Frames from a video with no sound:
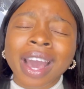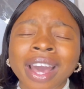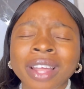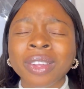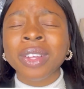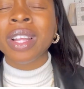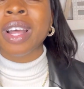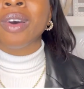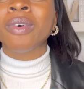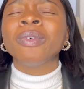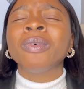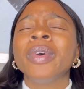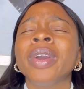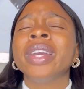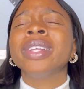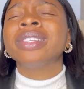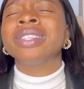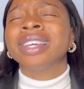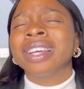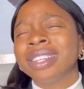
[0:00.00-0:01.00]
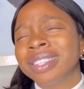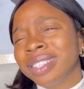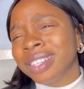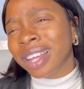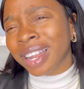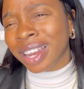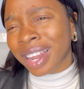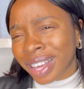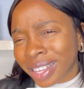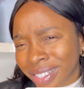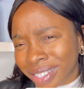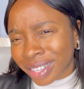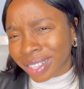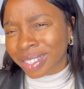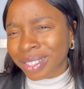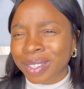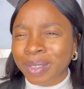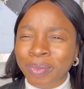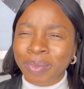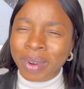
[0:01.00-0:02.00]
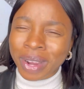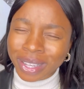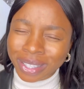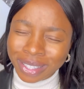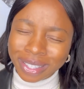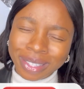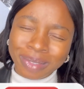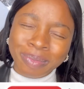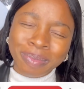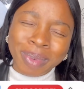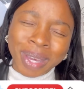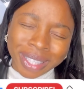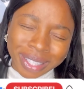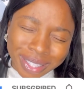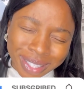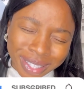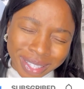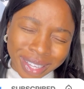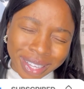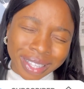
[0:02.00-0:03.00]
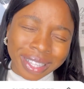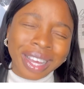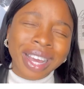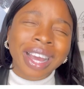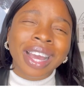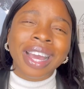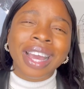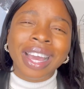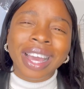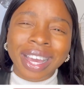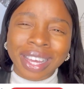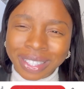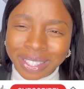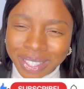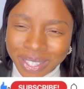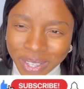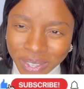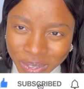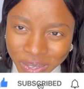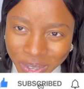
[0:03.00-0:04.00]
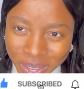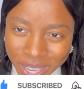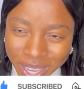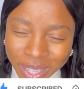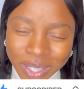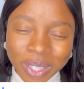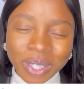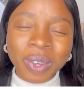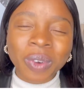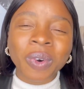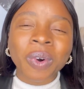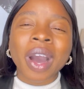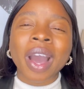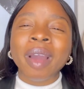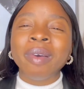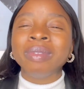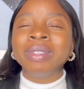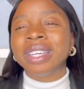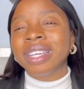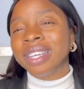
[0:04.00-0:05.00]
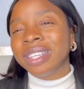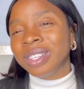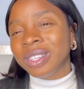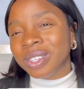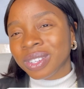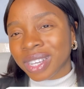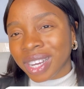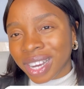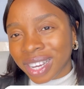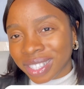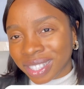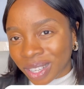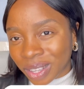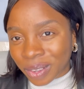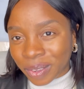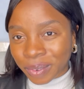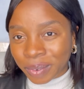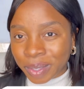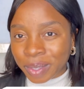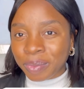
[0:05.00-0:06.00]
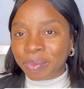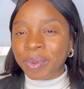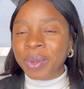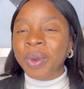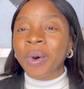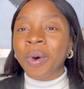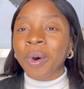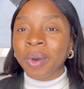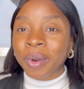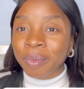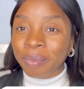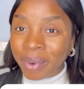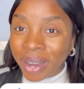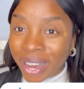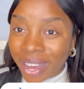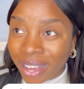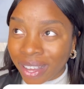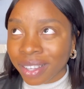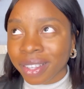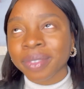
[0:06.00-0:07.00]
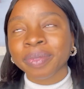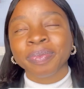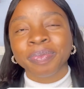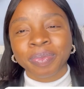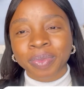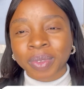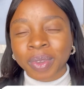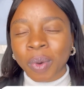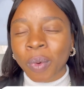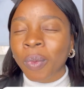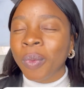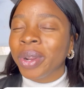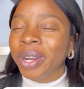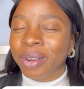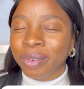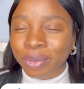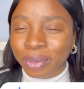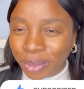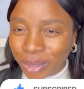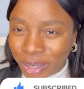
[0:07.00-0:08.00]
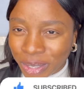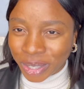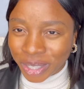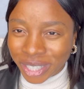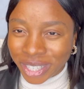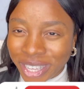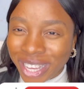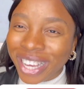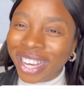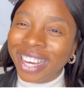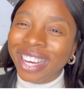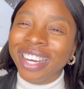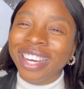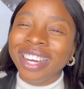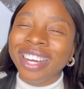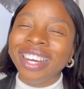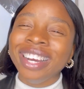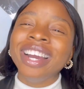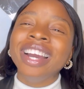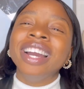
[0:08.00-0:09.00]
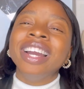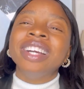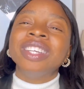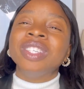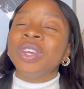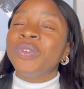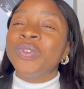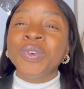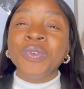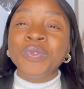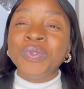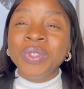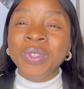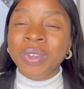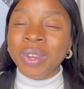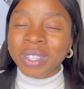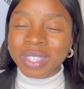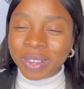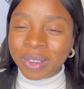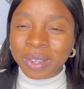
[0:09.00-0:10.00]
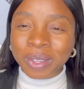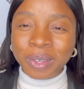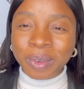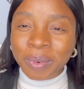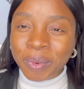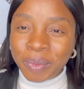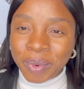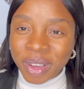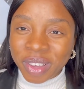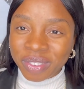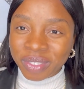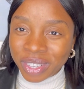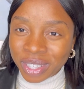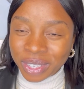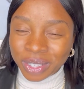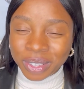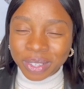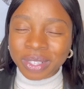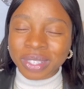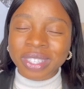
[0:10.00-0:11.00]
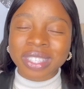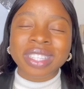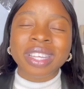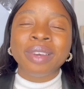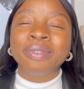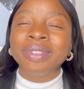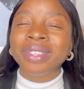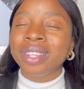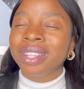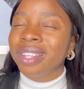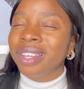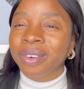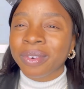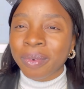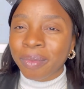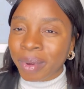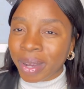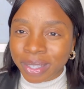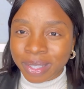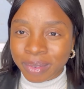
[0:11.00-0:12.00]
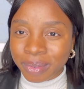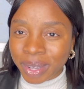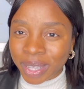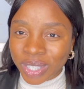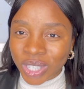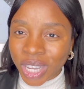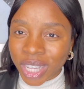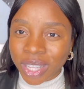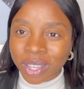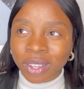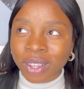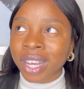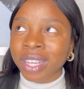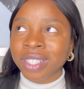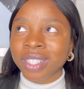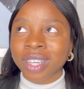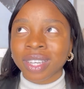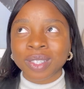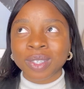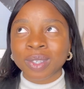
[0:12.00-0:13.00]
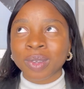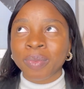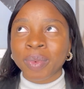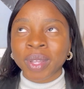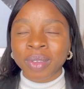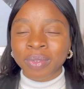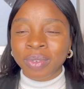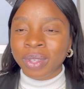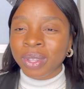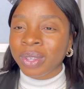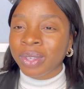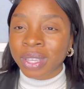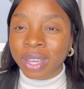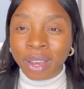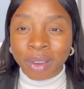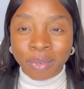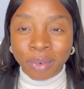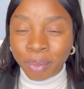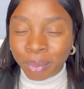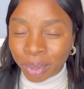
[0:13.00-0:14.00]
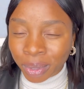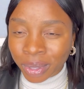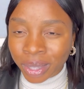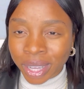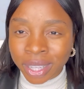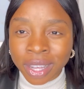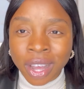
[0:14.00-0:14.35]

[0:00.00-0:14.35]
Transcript: and on our way to getting a license to practice medicine in the UK. So I'm taking you guys along with me on my wonderful journey. So if you've not caught up on my videos, definitely go back to my channel and check so many videos I have uploaded.